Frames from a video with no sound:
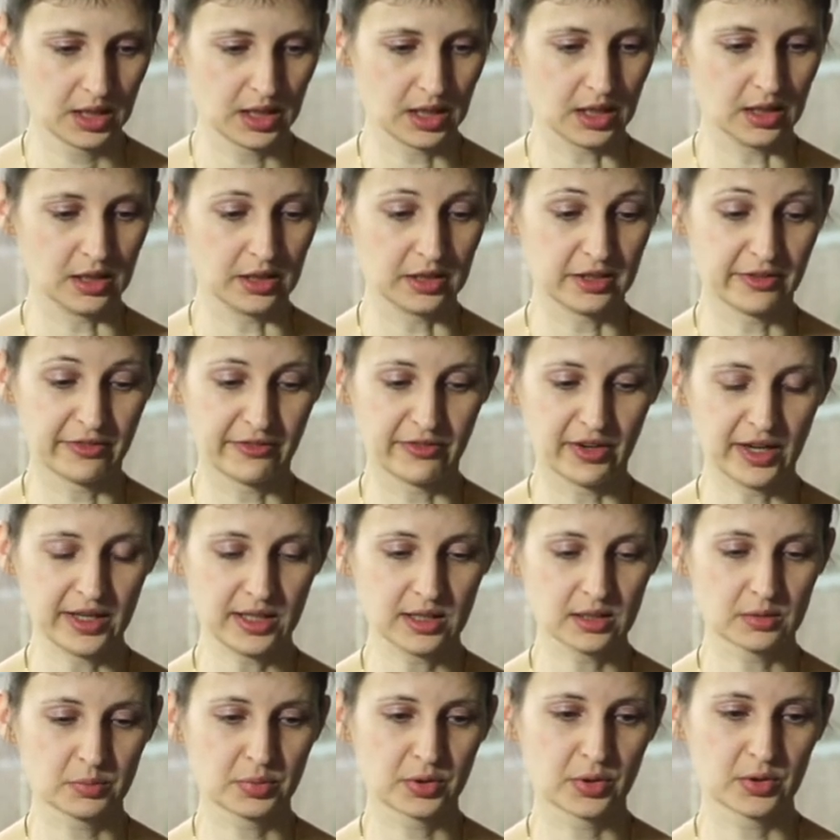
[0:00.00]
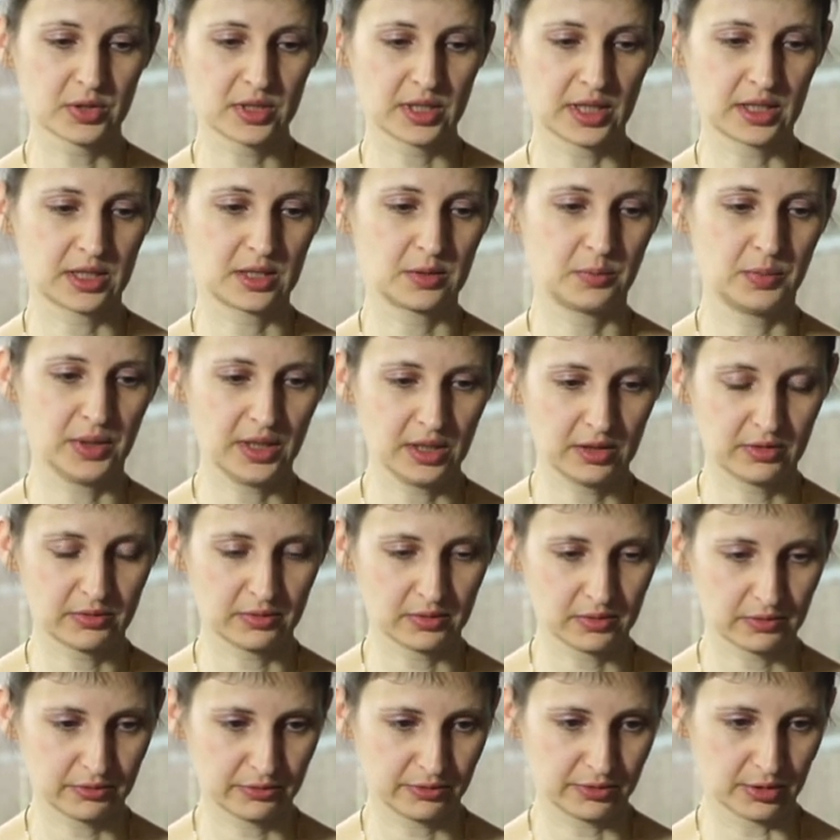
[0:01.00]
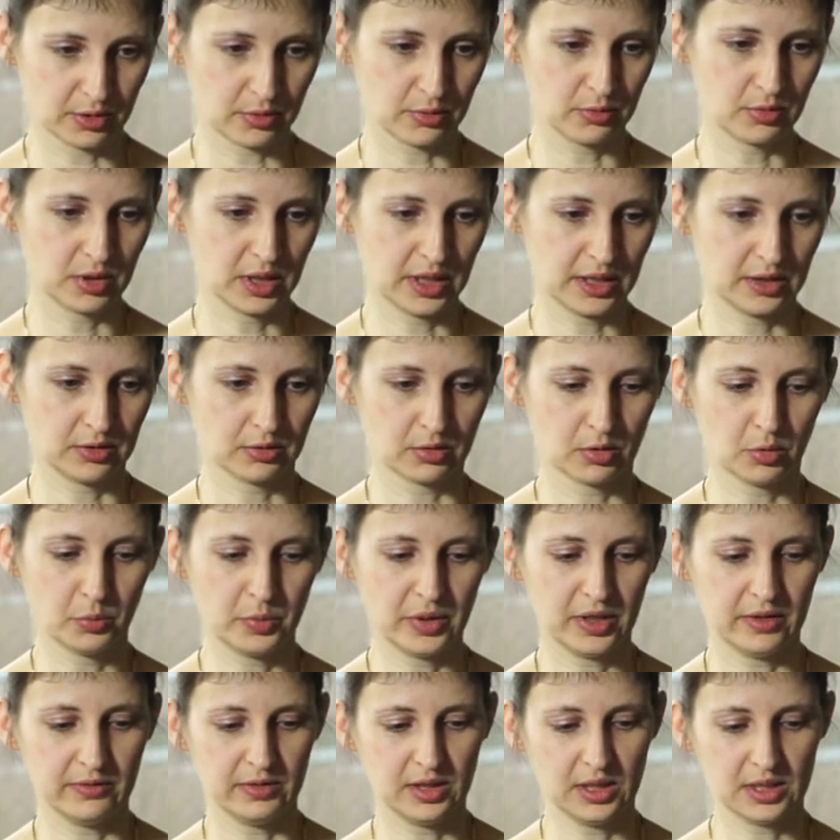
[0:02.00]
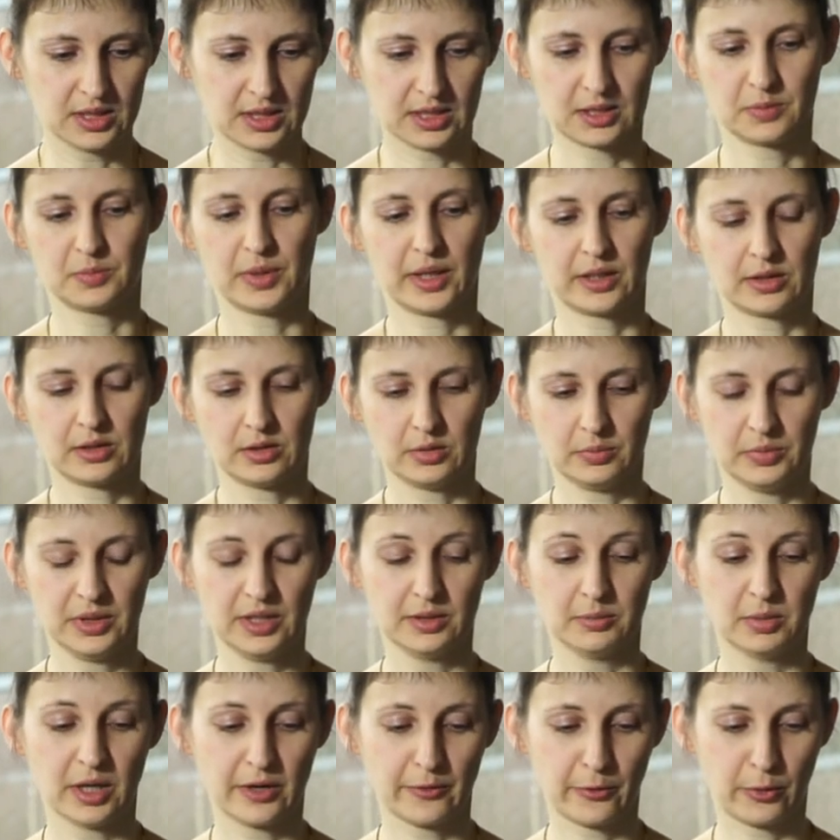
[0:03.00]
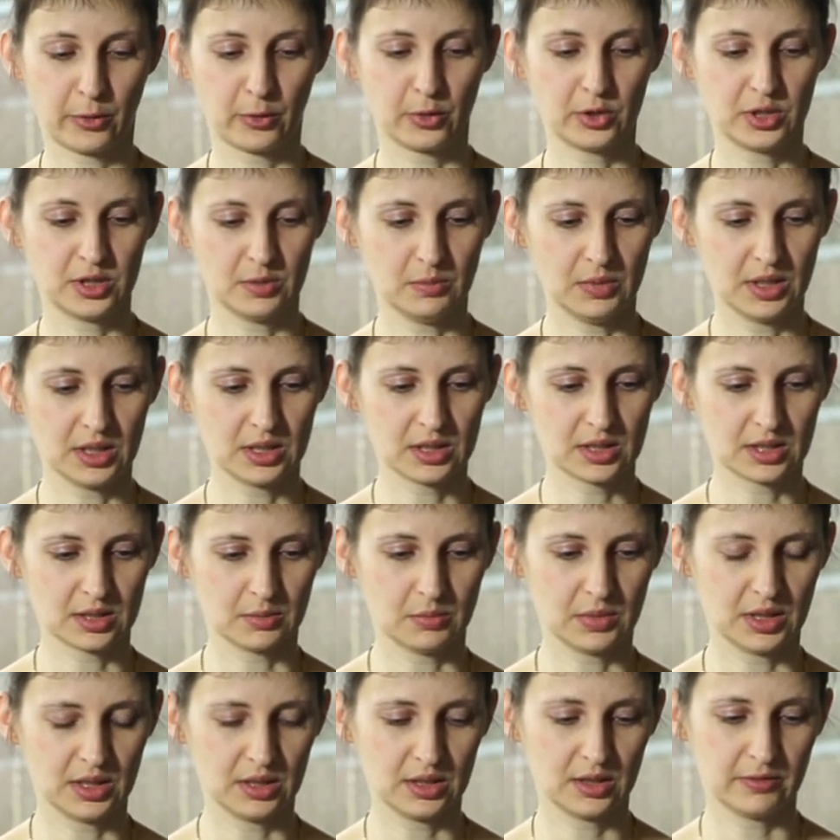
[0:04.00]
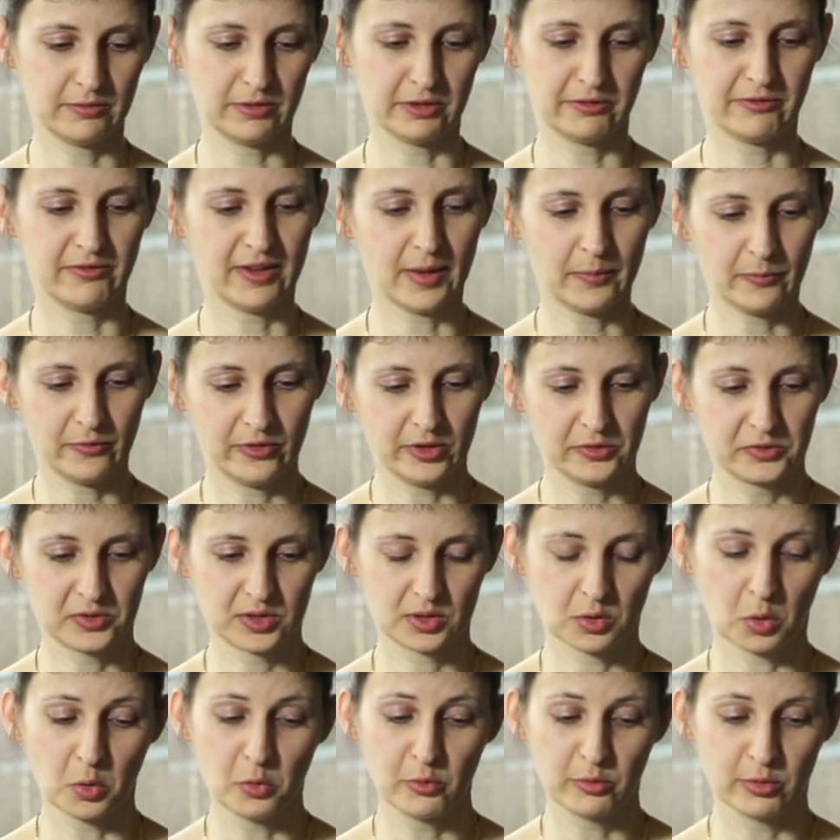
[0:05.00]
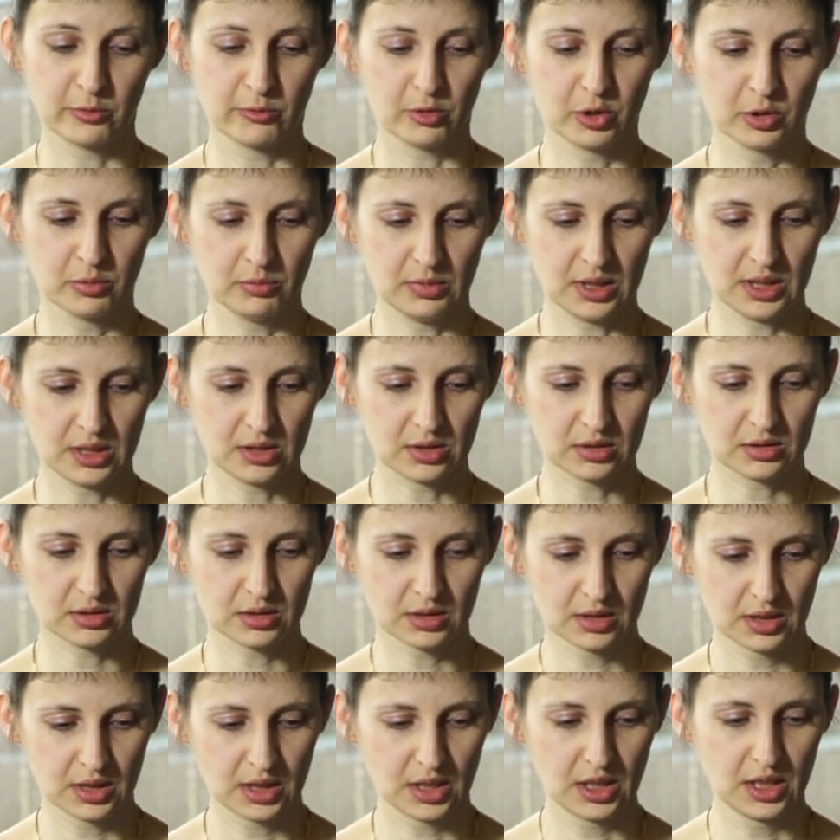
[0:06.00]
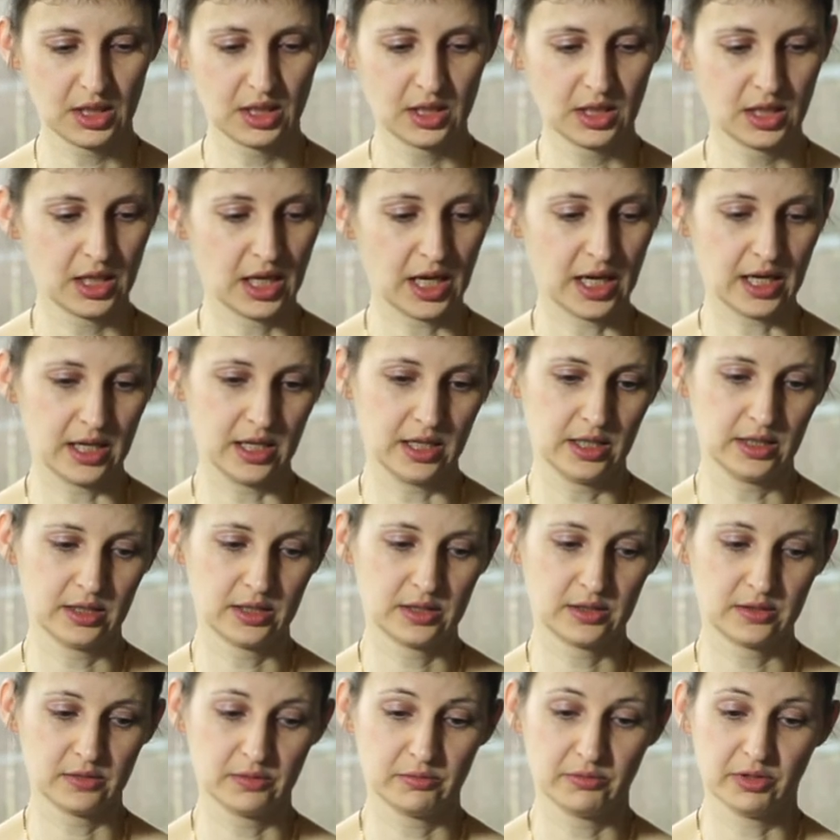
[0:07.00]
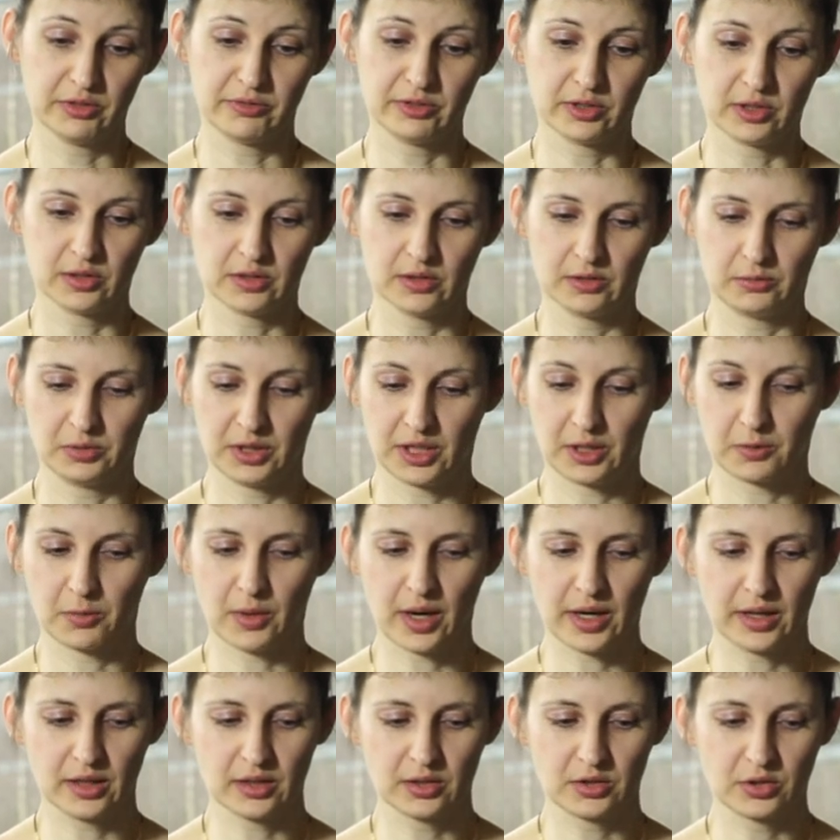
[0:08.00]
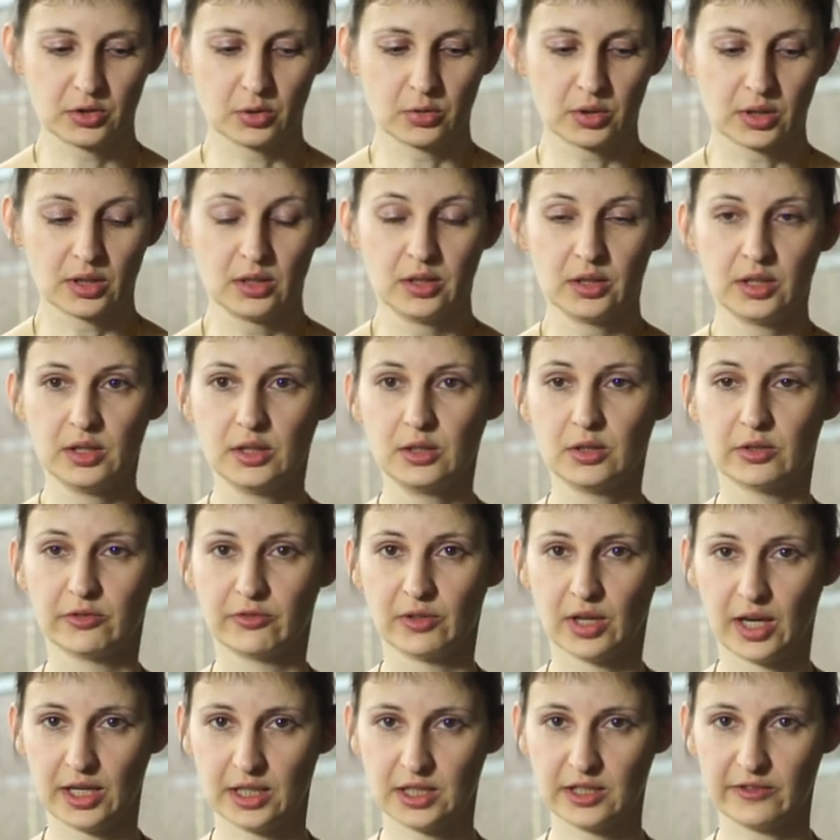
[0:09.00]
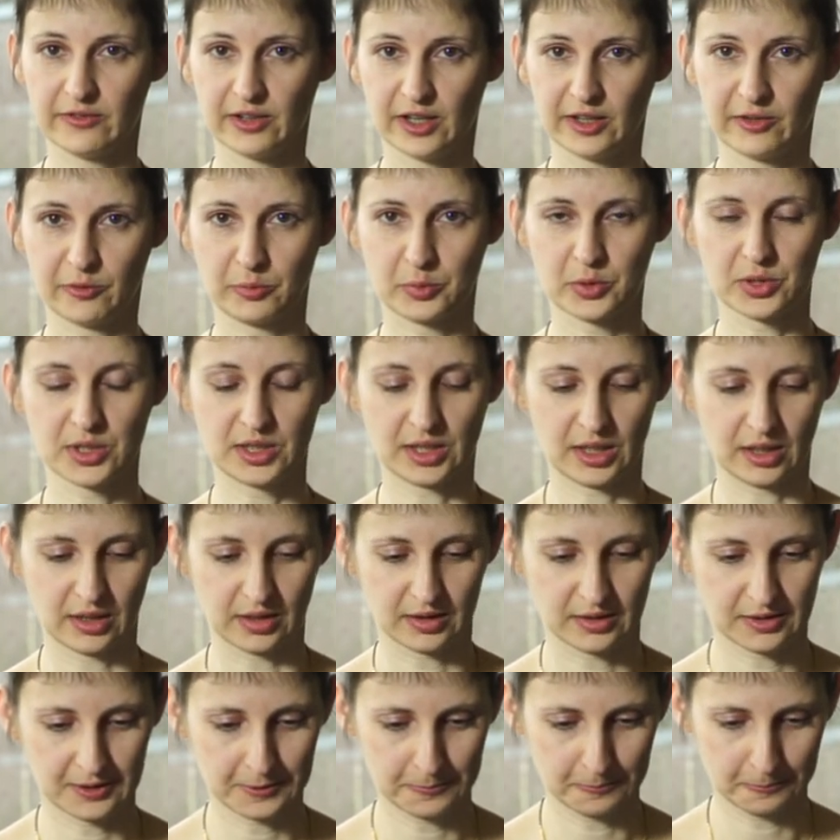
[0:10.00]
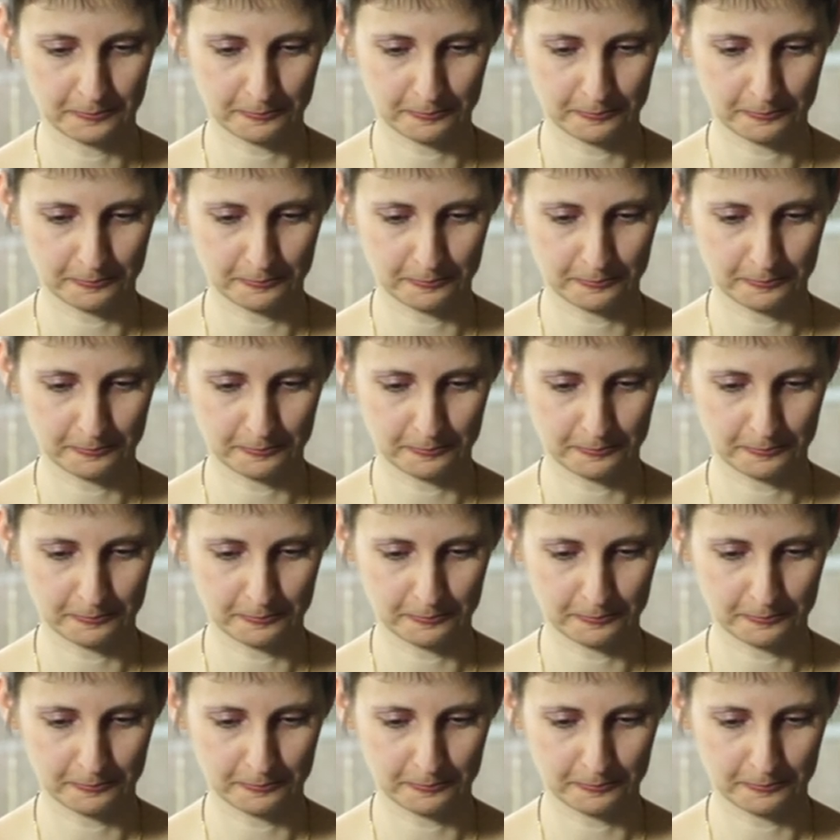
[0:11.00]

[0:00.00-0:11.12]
The final process speed for OLED or OPV is expected to be above 30 meters a minute with web widths over 1 meter and with a required total yield of 95%.